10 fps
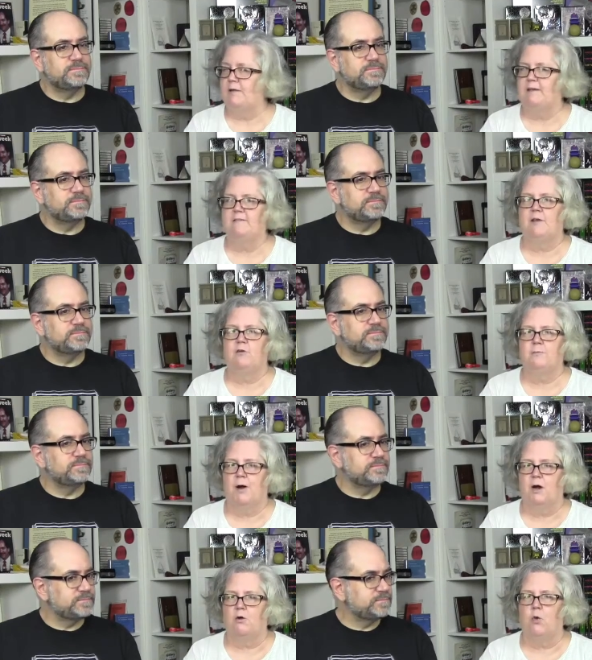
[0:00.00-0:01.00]
Speaker 1: place they could
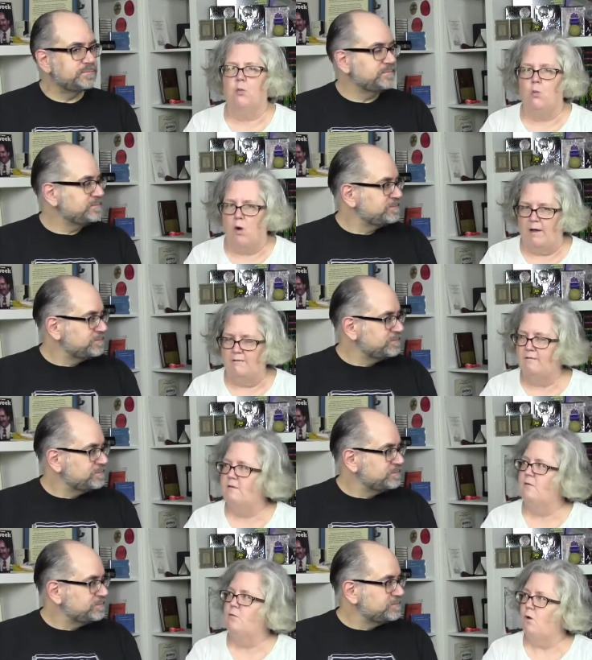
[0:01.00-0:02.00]
park
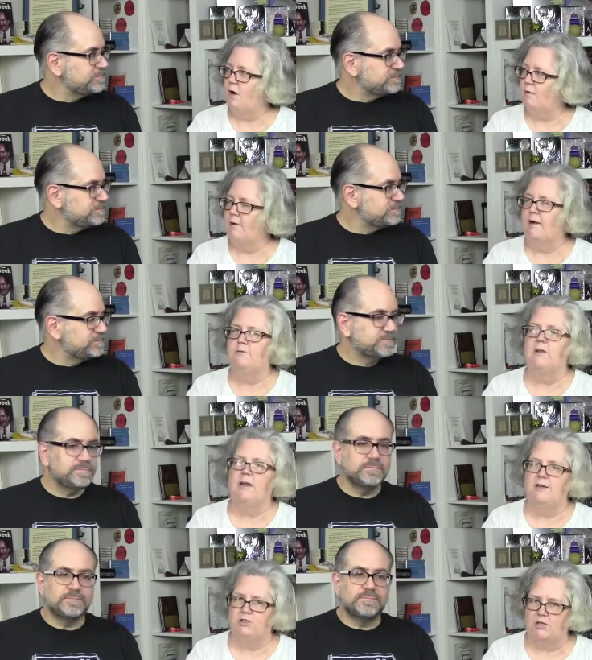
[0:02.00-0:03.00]
once, walk around,
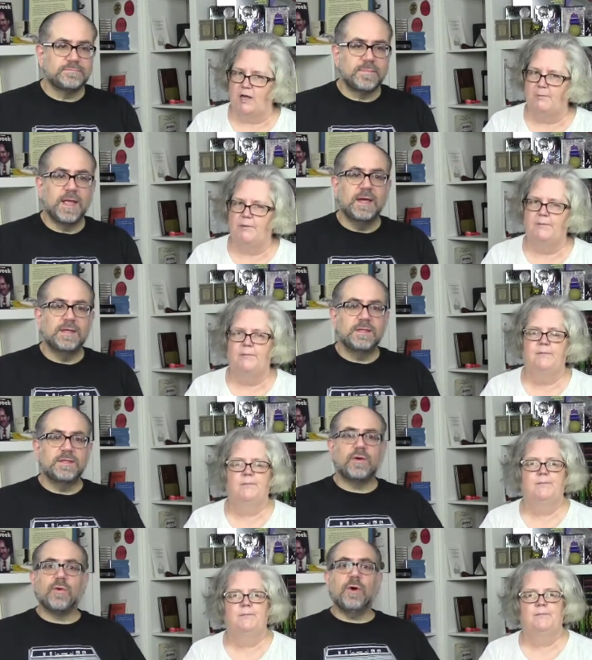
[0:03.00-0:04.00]
and shop.
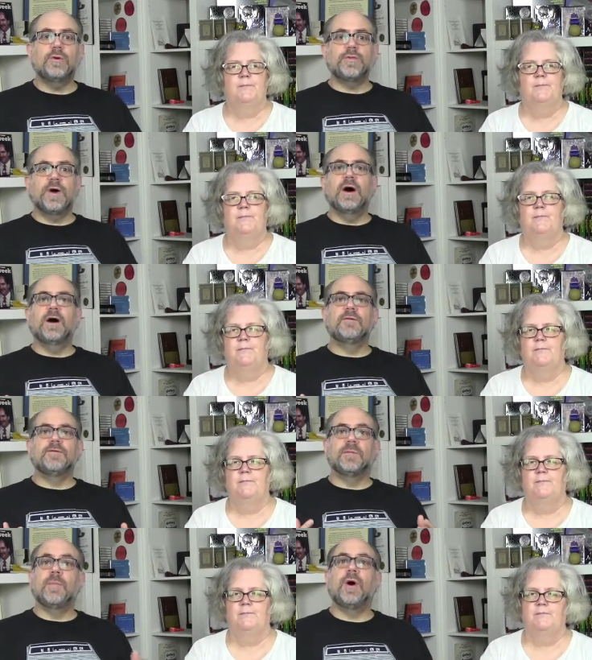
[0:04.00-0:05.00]
Speaker 2: The growth
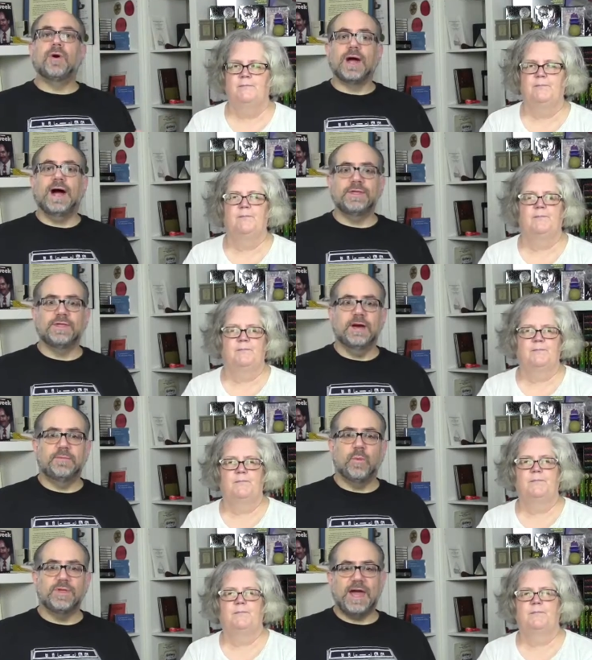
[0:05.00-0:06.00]
of the mall
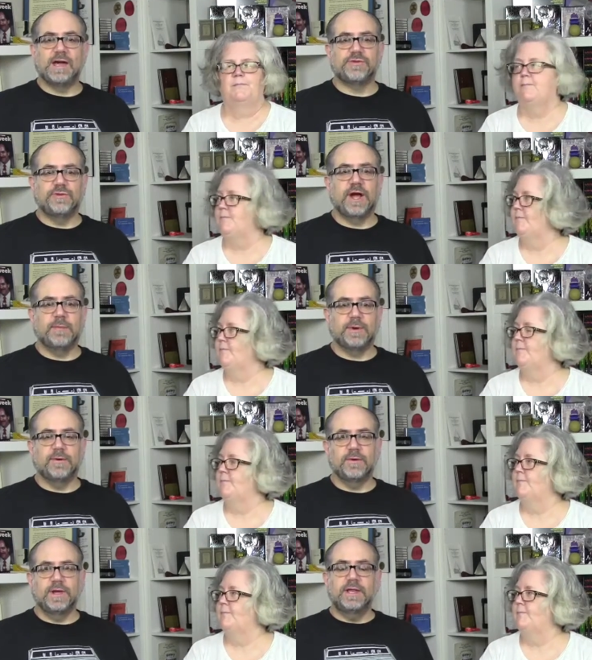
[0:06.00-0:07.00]
concept was
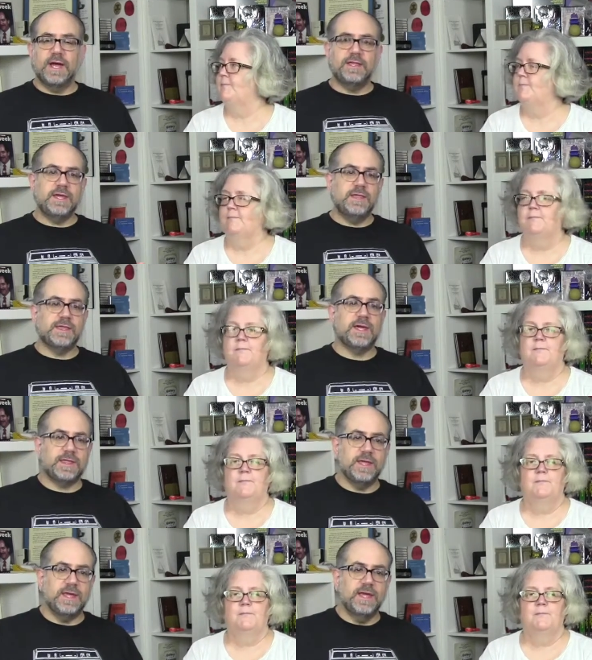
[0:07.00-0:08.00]
astronomical. In
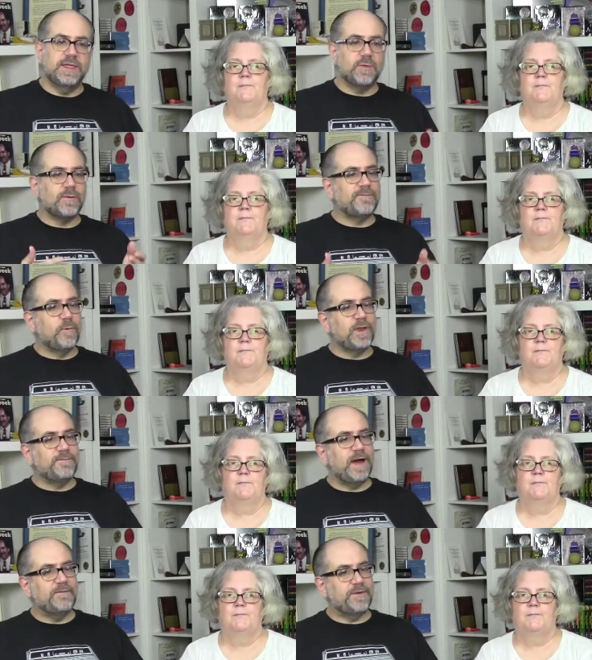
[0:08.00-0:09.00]
1960, there were
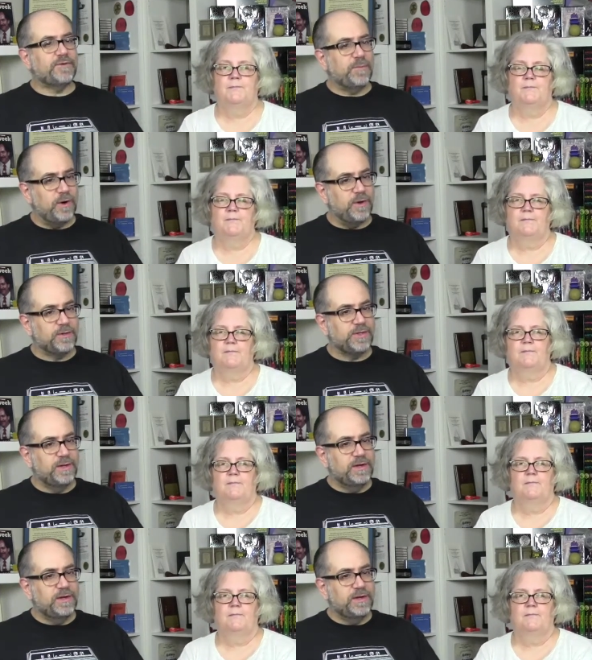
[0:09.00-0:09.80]
4,500 malls,